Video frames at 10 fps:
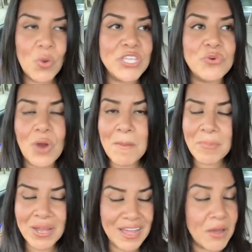When you
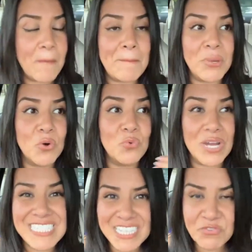are
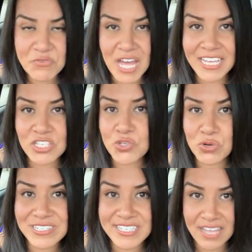parentifying
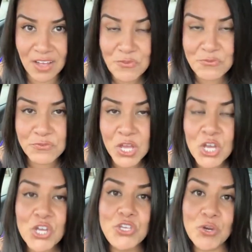yourself,
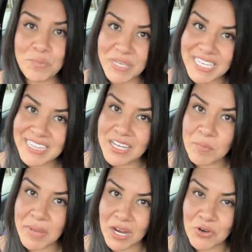you're being
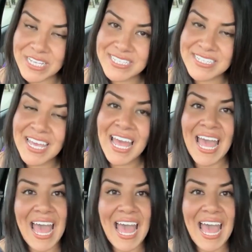their parent.